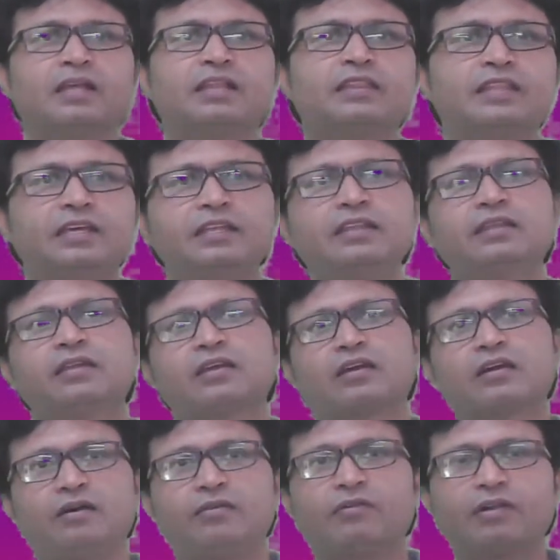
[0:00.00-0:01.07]
Then
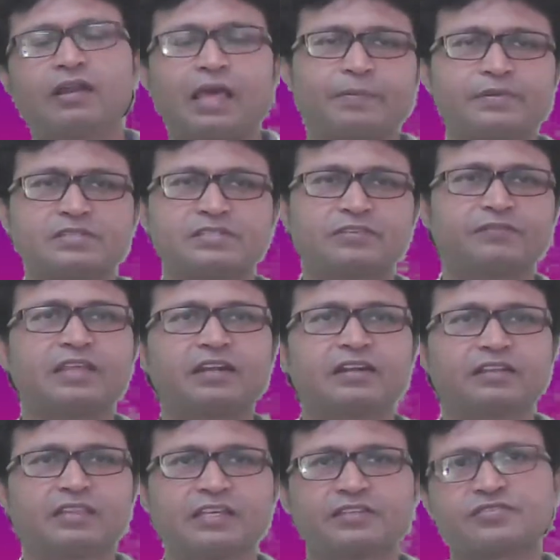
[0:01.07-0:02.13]
what happens if there
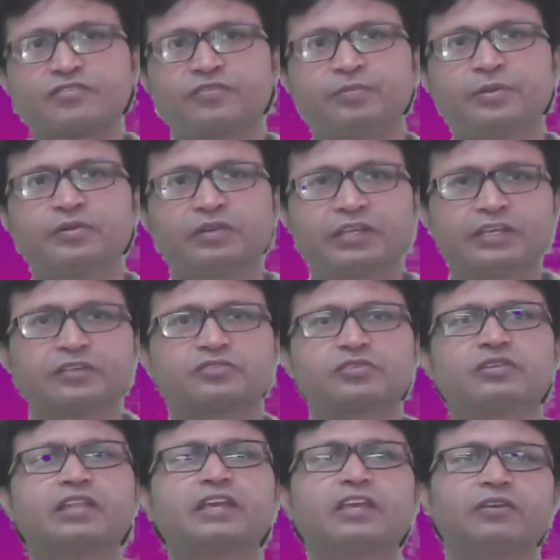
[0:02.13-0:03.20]
are things of beauty?
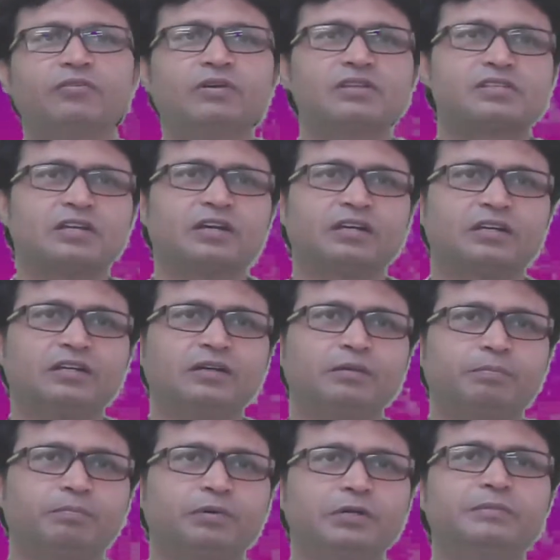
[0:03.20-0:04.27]
So they give us a
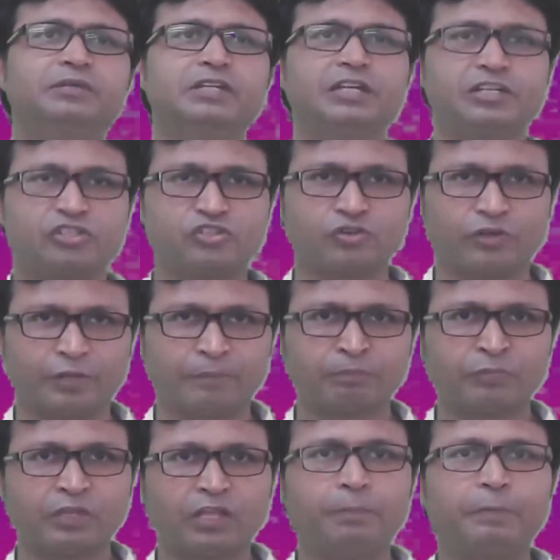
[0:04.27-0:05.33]
permanent joy,
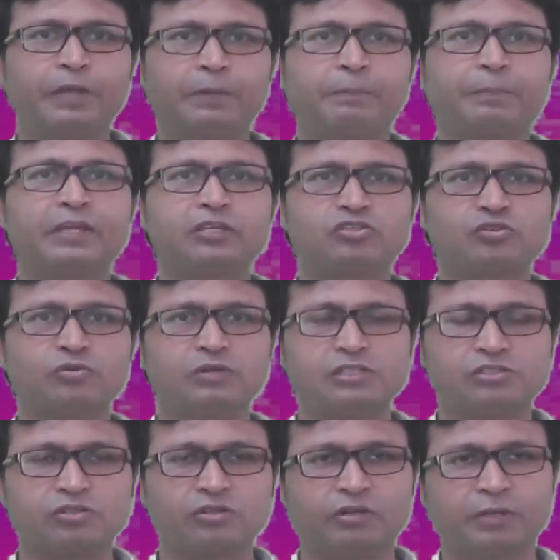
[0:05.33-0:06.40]
a
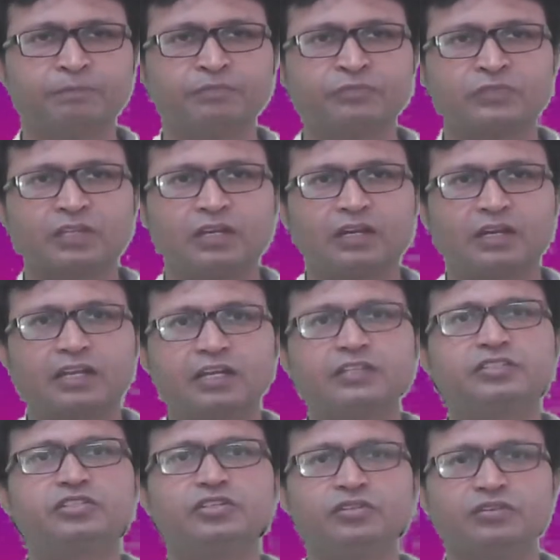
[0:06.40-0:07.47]
perpetual joy, a
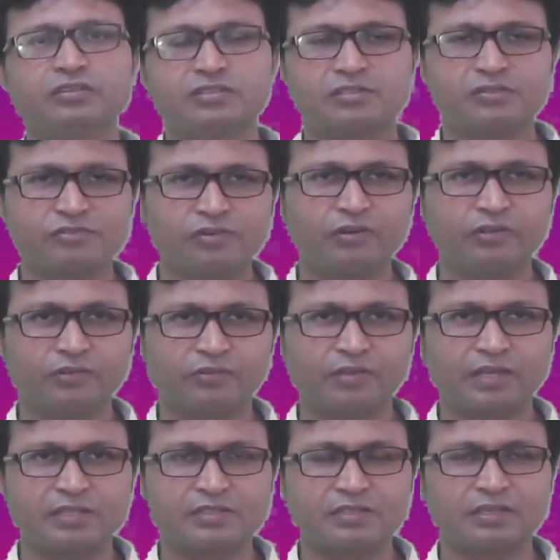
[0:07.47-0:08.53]
continuous joy, you
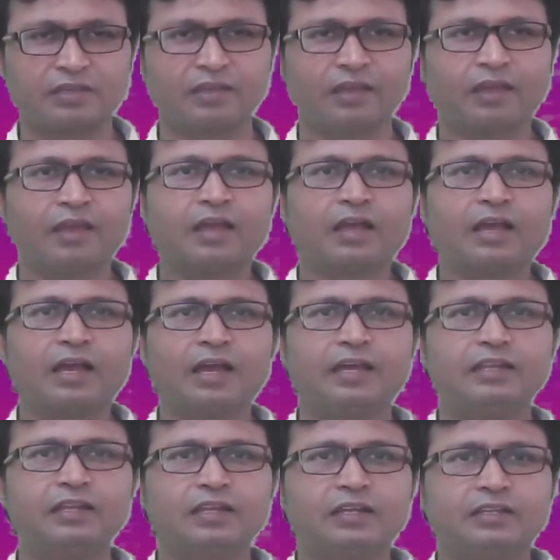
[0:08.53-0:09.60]
can say.
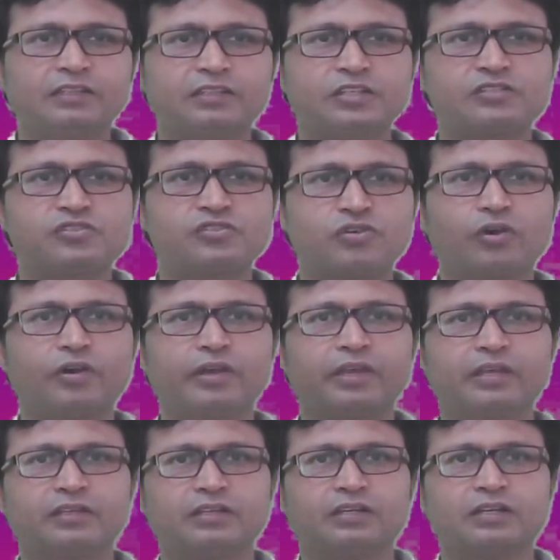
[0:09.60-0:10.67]
And this
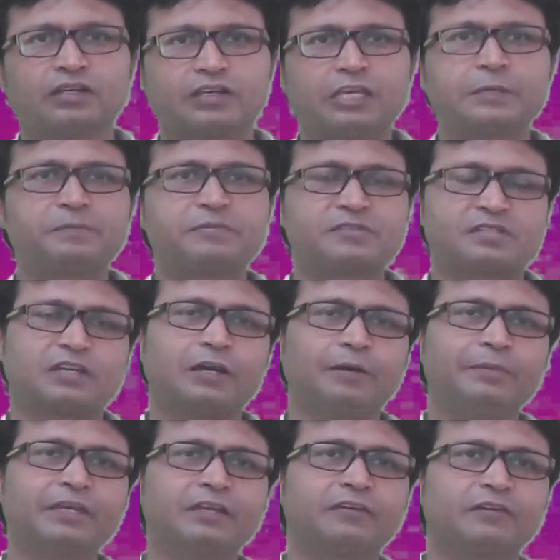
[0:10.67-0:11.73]
joy keeps
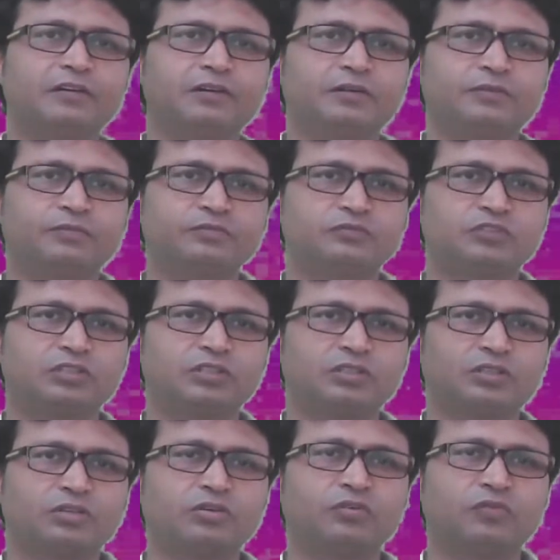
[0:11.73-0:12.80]
coming,
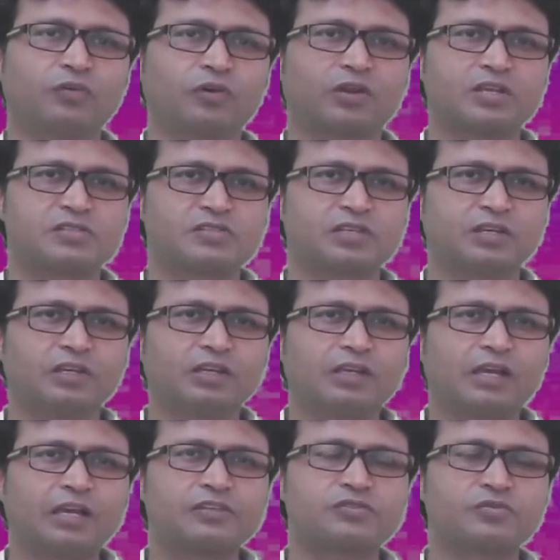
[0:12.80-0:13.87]
for us,
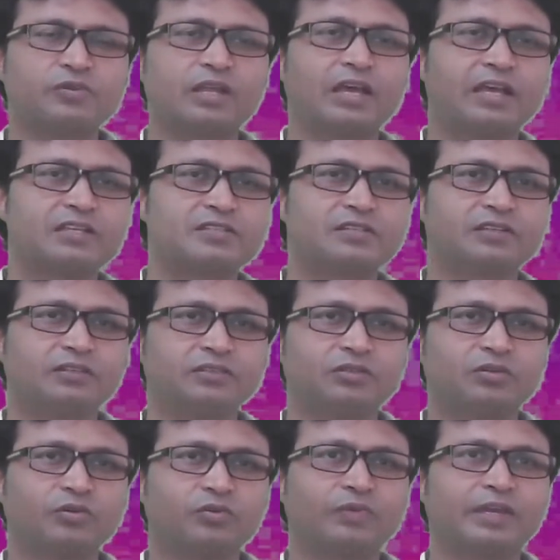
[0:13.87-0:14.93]
as soon as
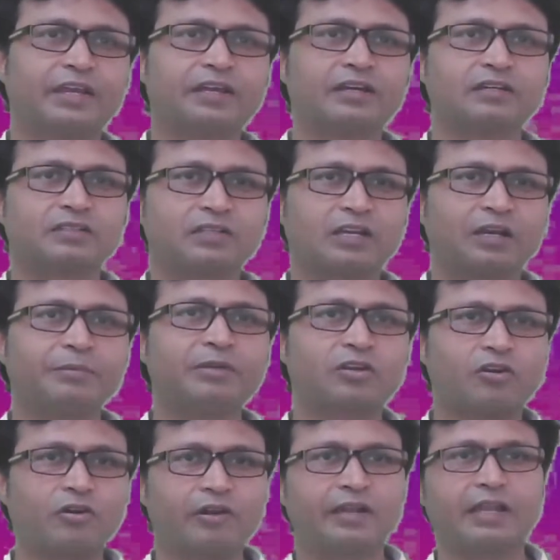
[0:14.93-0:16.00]
we come
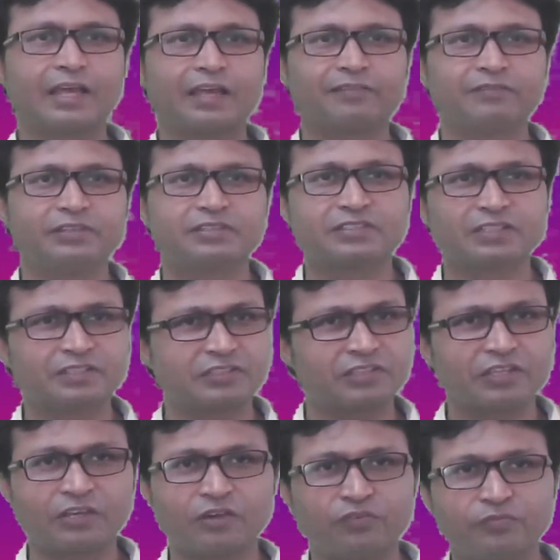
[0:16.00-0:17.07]
in contact with such
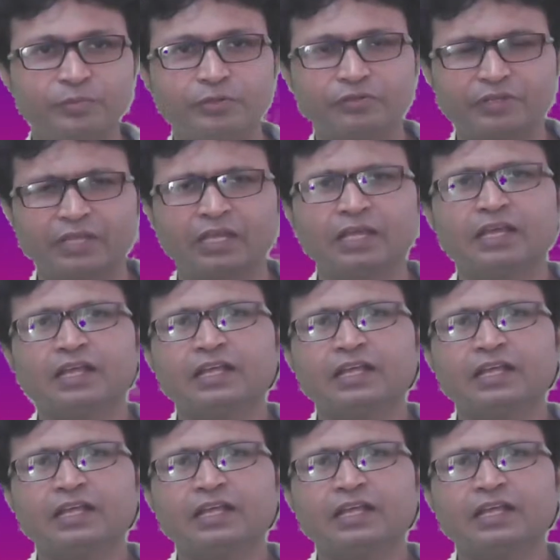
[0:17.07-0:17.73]
thing of beauty.